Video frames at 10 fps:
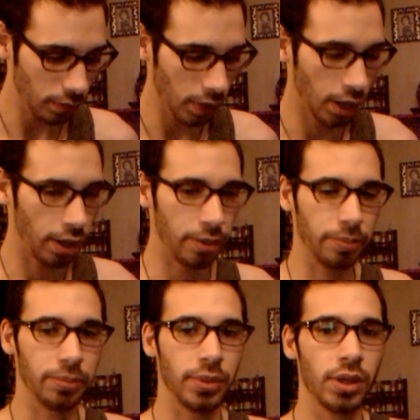
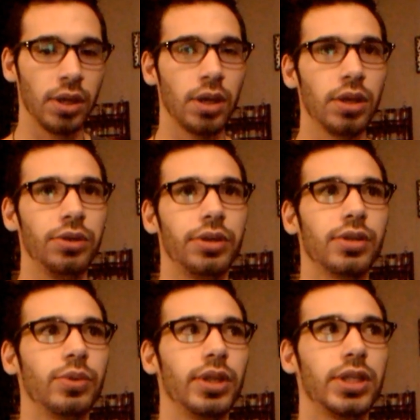You can
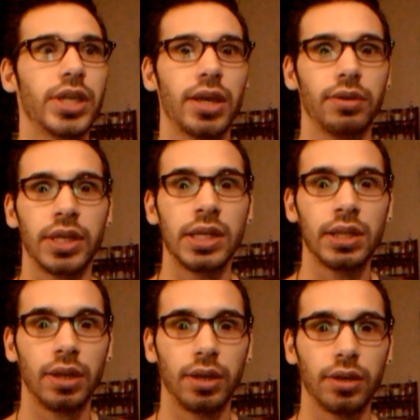really channel
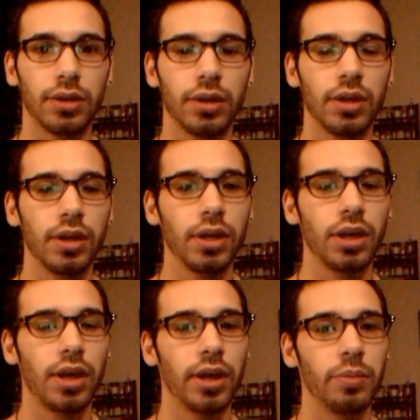anything,
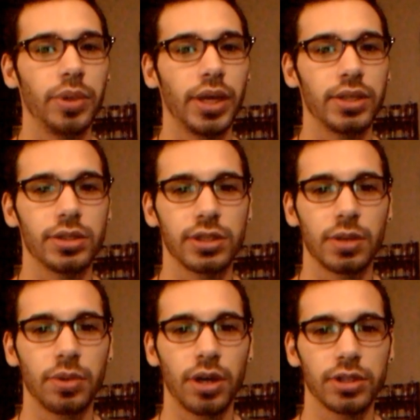because your
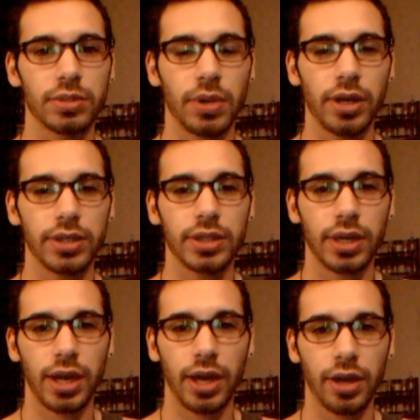subconscious mind is going
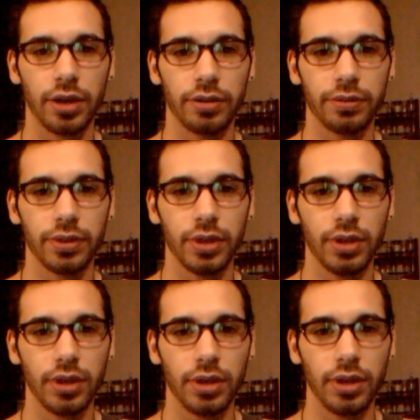to have
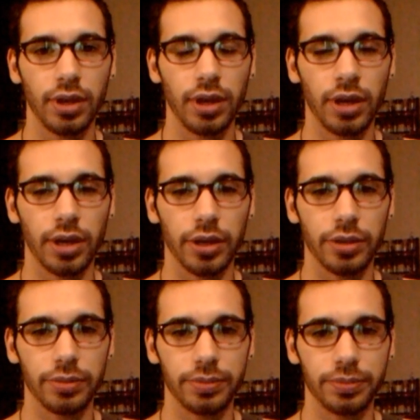
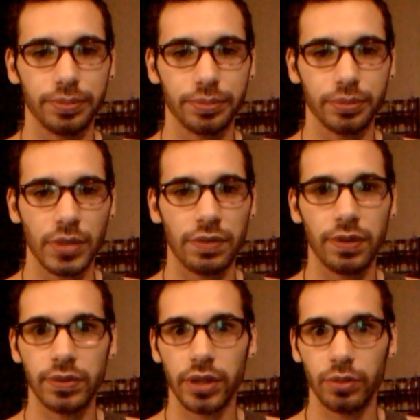if you've
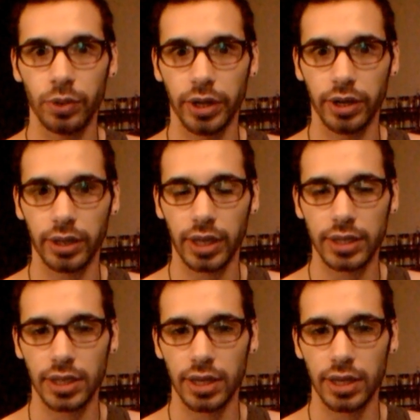done the work, like I said